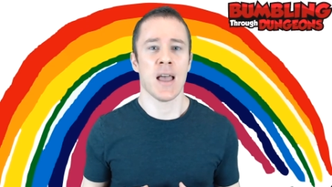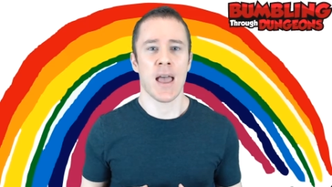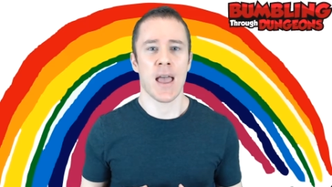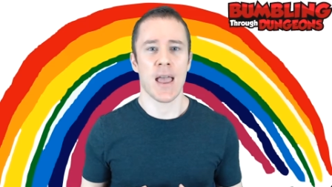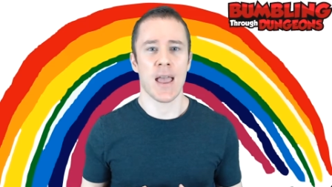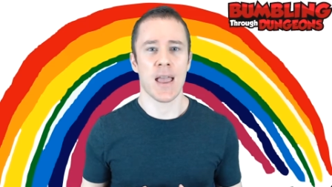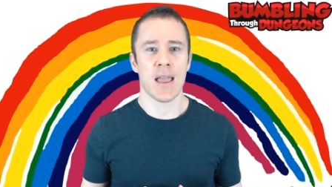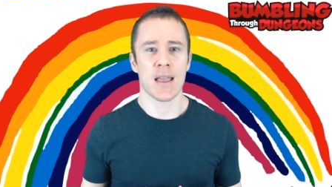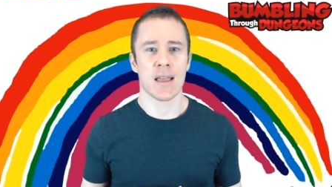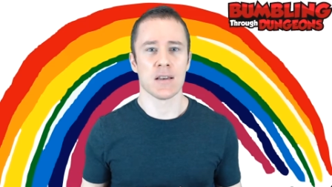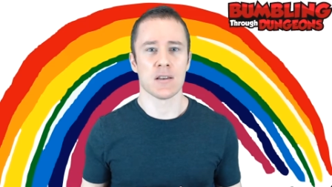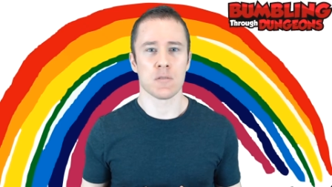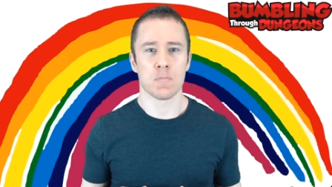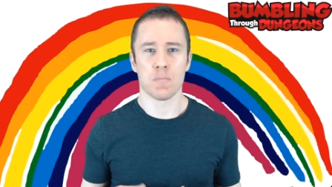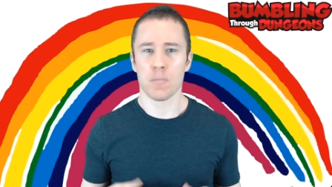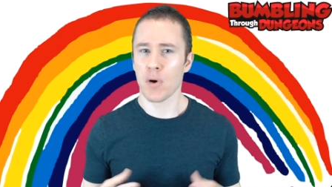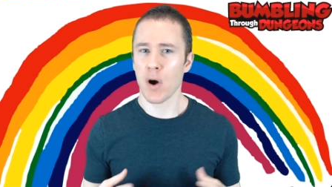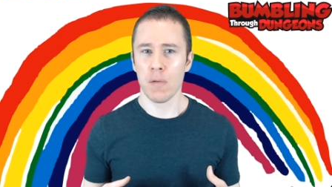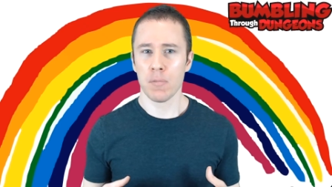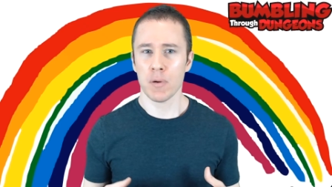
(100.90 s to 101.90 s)
And
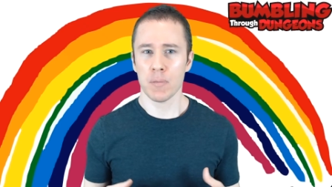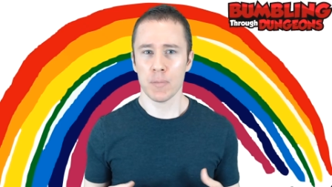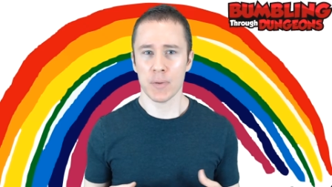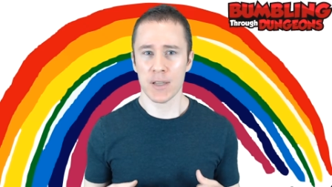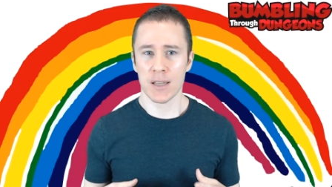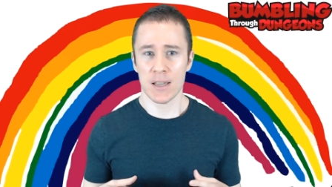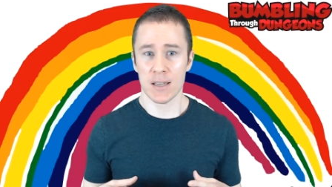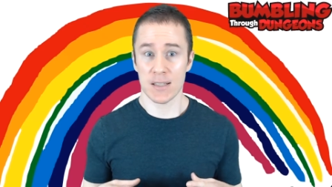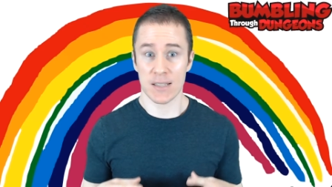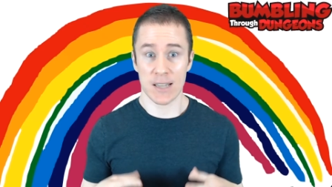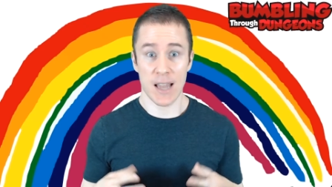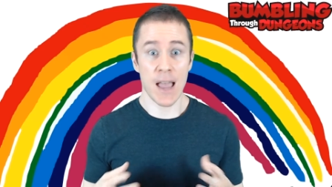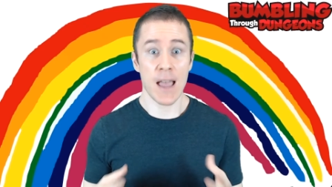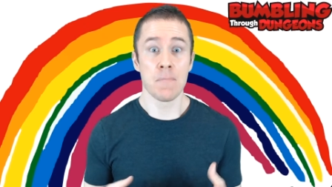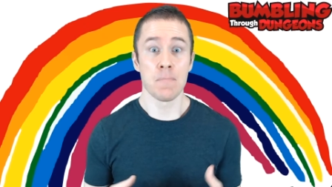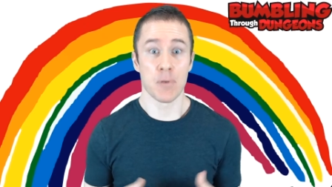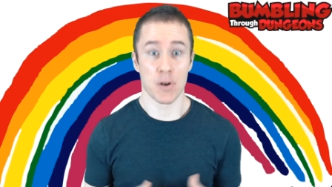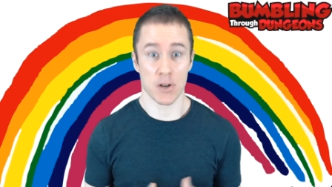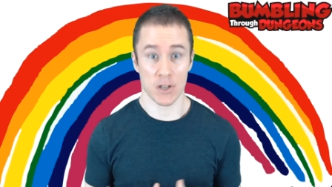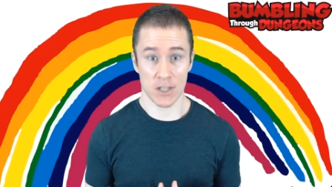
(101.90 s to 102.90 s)
probably
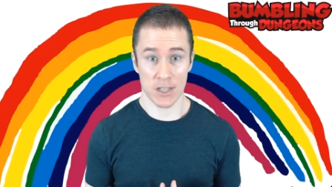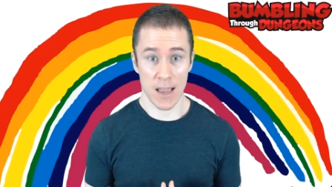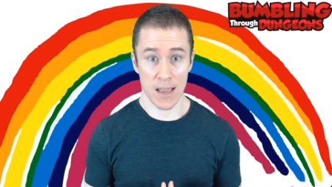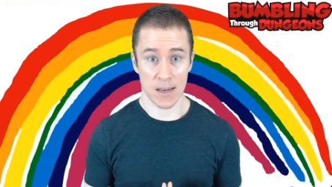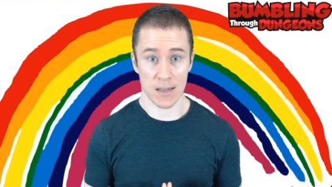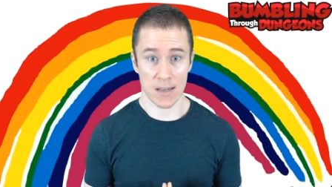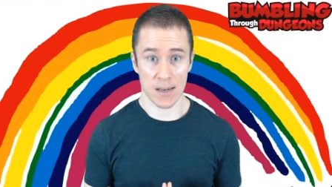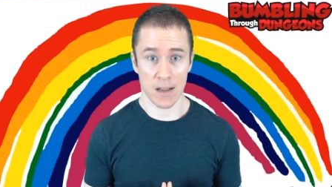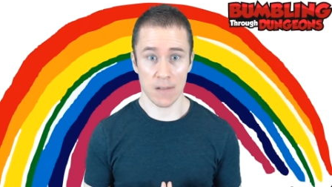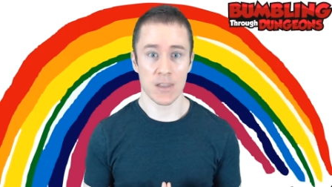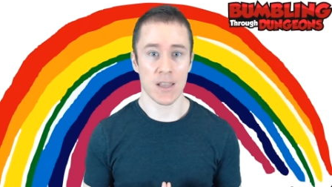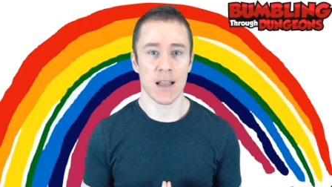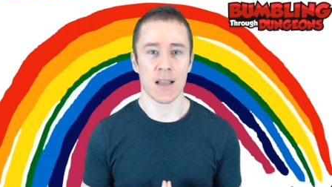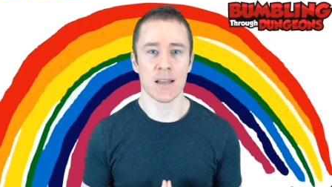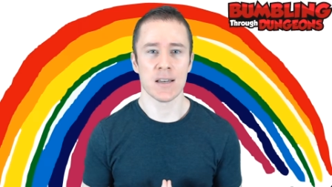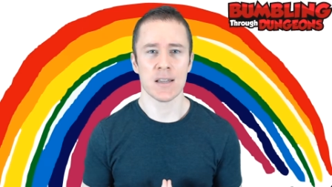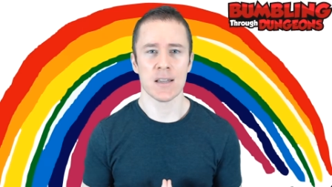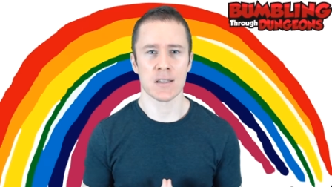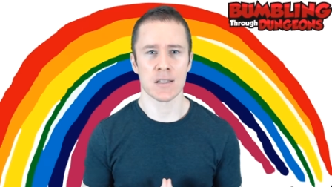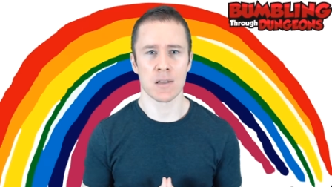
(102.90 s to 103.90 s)
10% of the
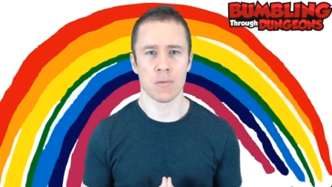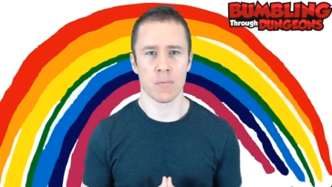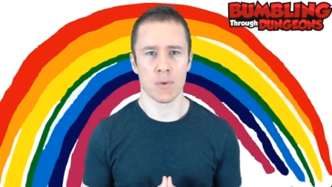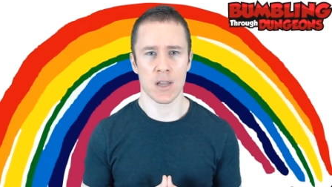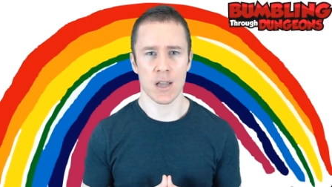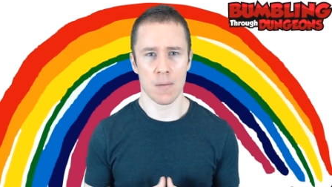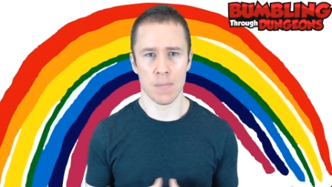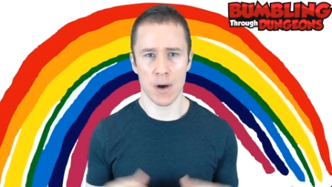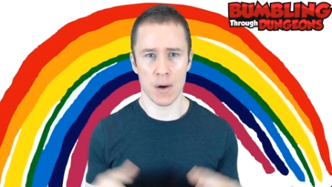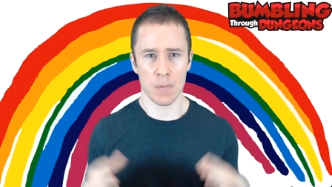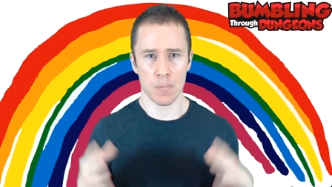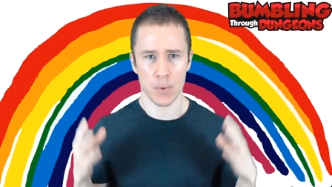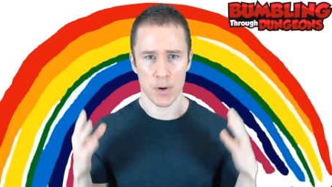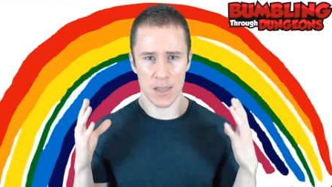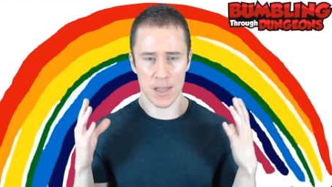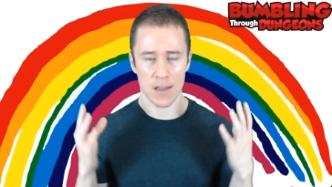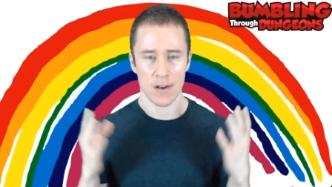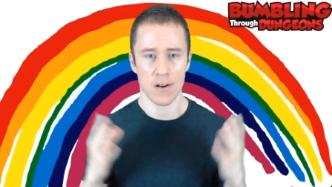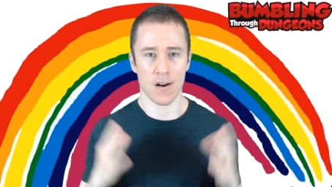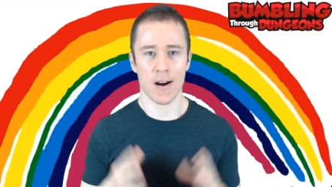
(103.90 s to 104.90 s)
ideas that we come up with
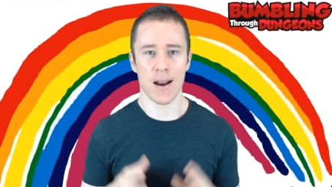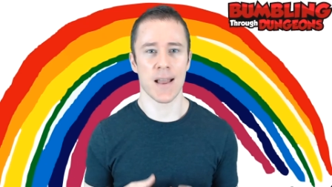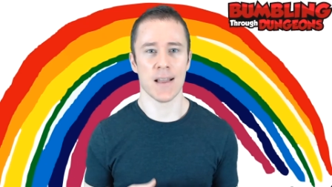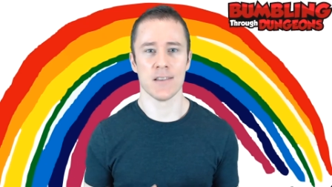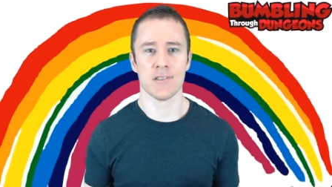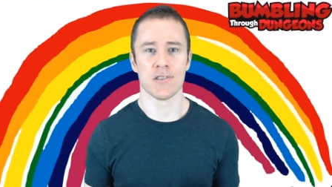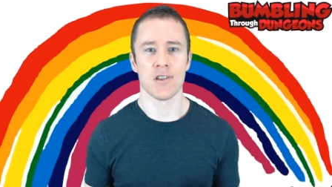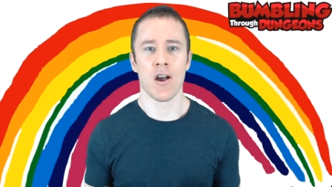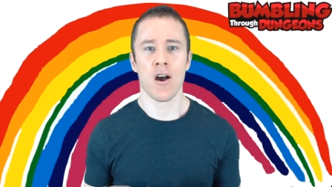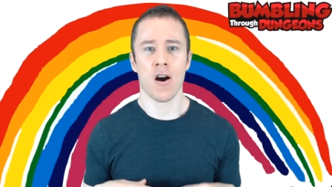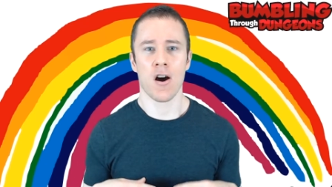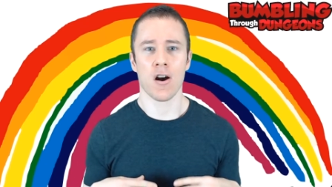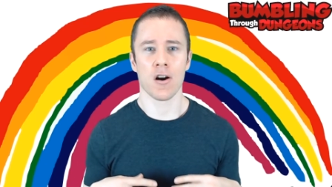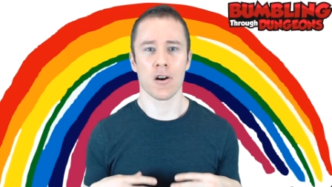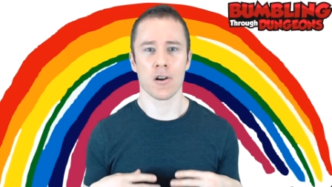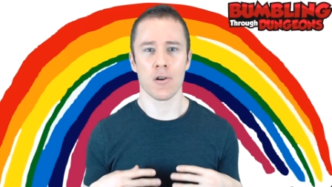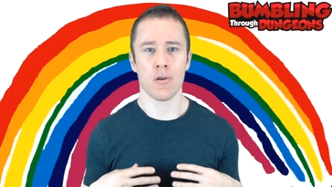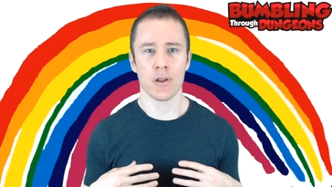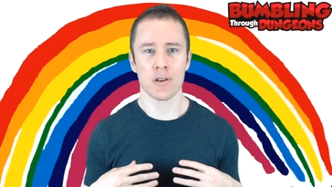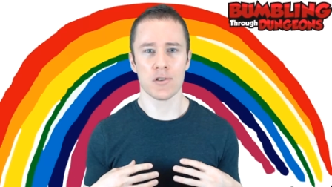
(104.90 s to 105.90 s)
in our heads are
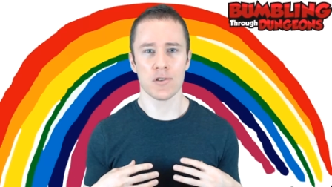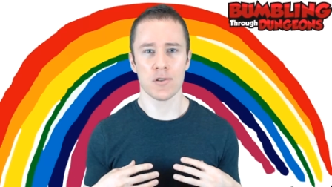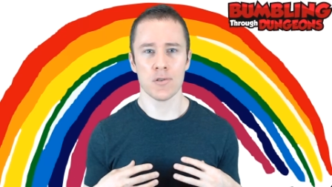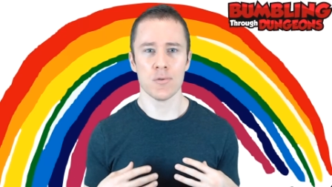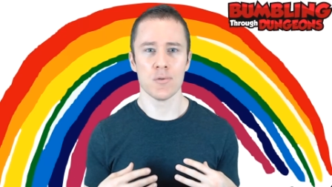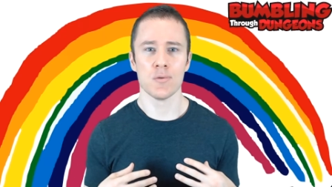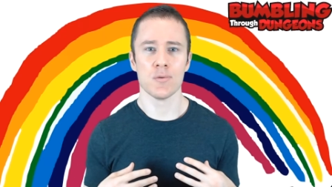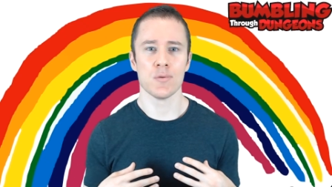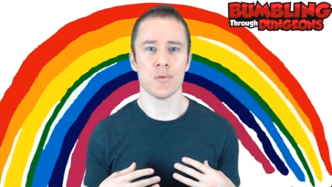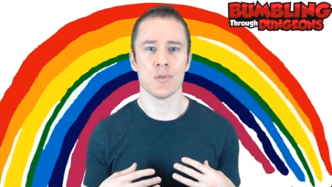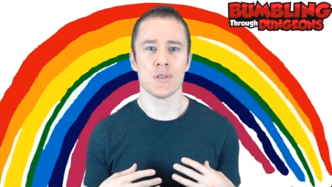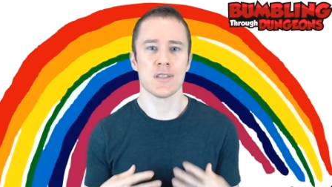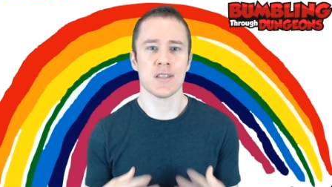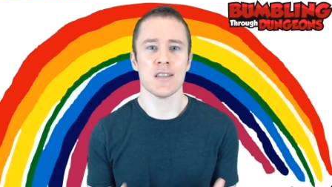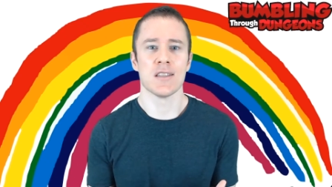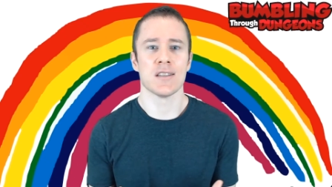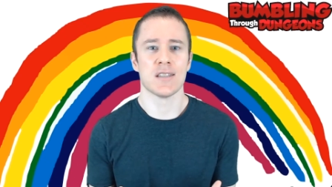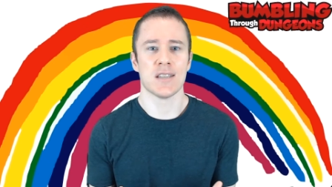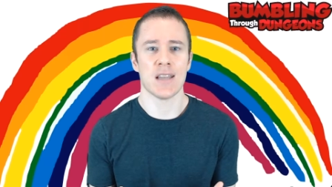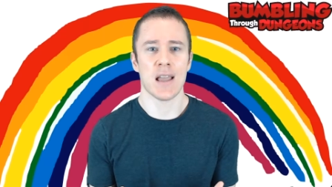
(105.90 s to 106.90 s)
going to see
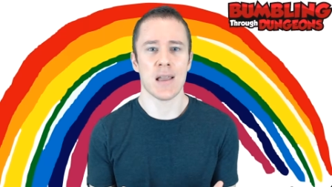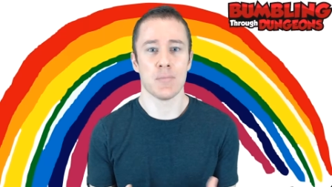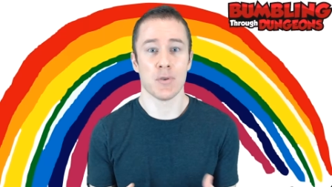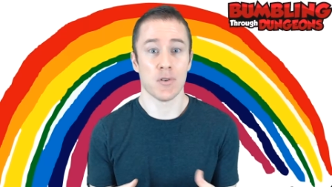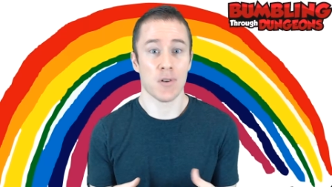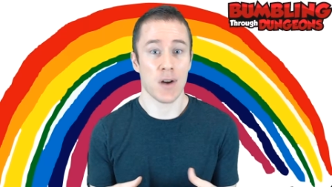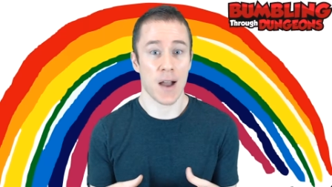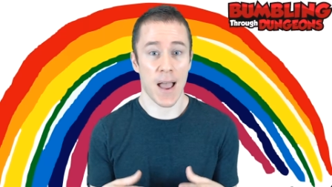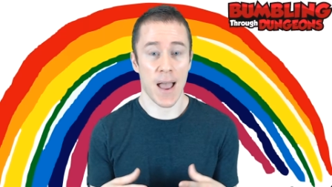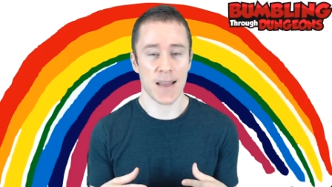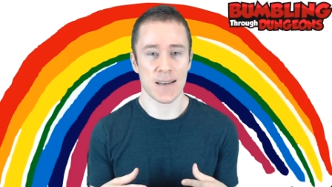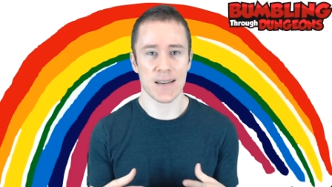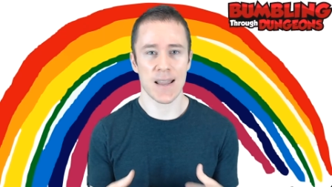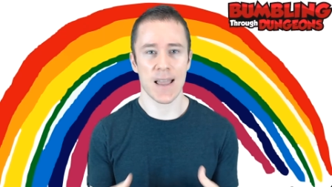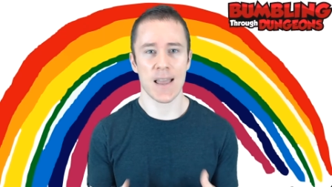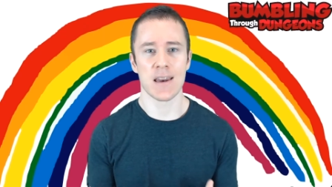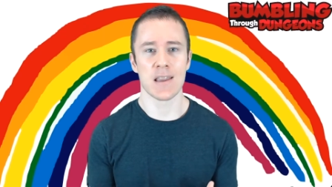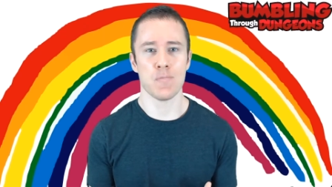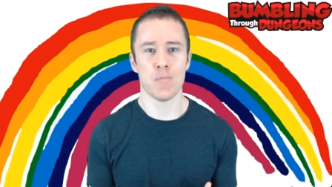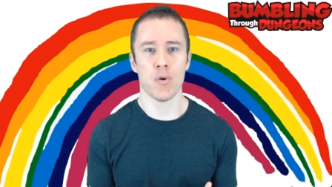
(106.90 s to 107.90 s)
the table at
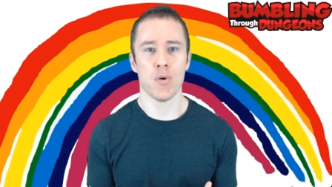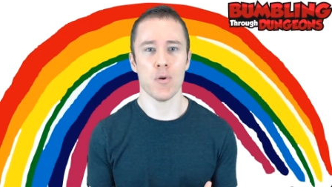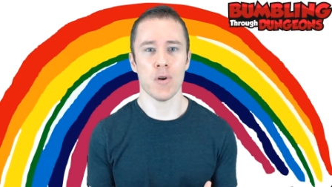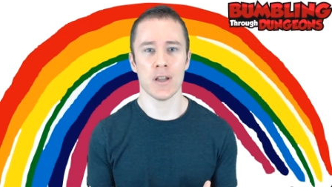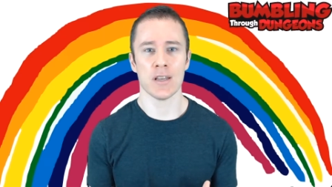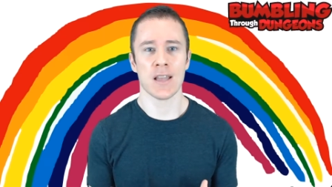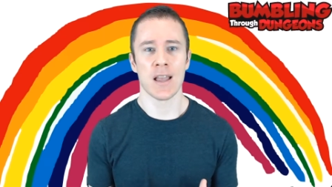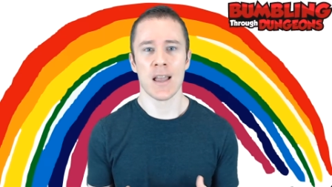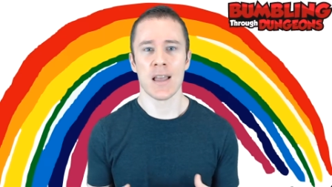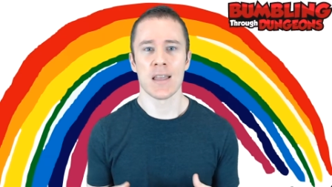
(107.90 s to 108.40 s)
any point.